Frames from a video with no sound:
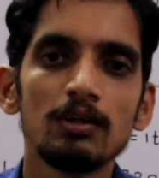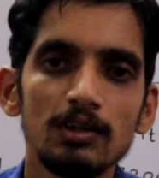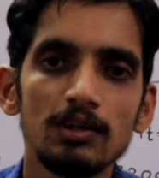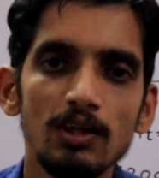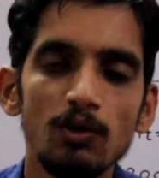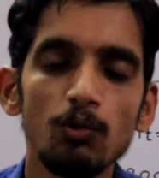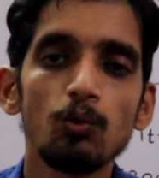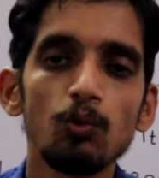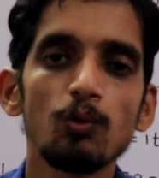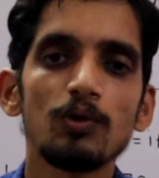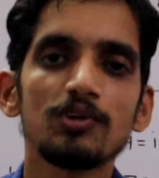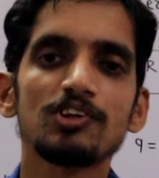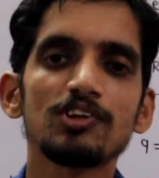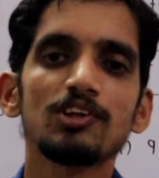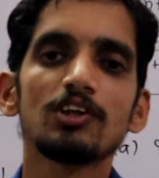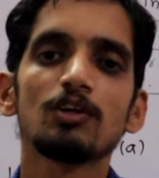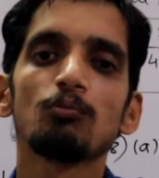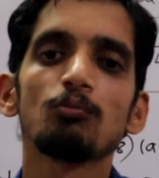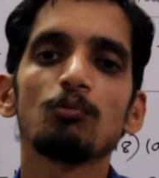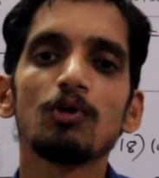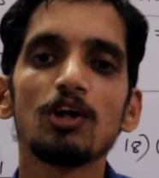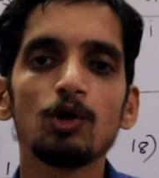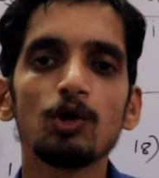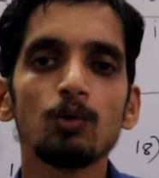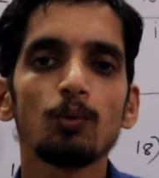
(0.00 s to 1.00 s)
Now question
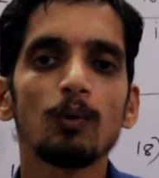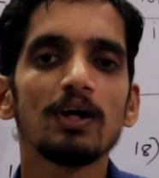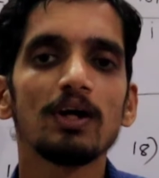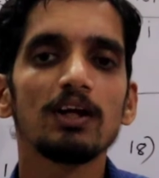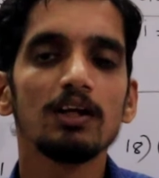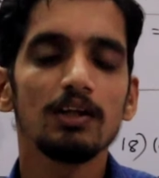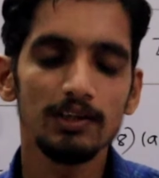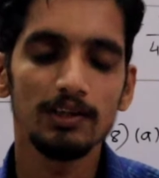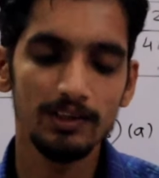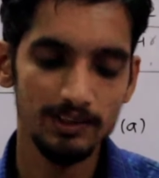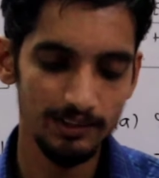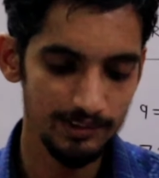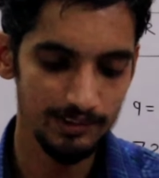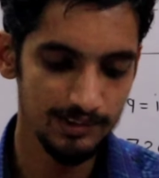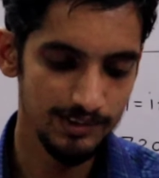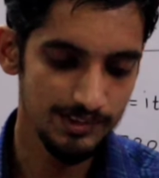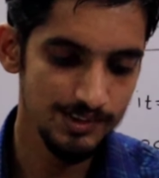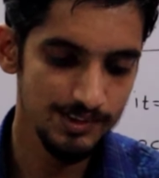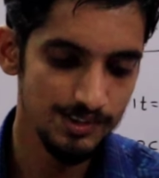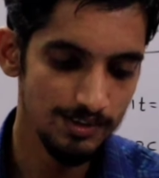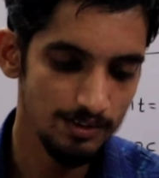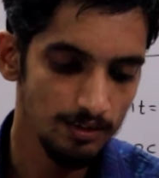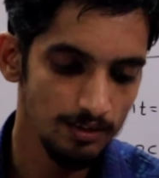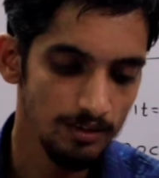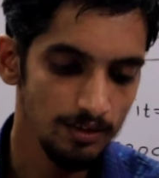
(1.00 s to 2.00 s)
number 12
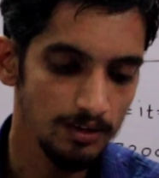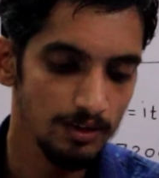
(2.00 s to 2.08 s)
is,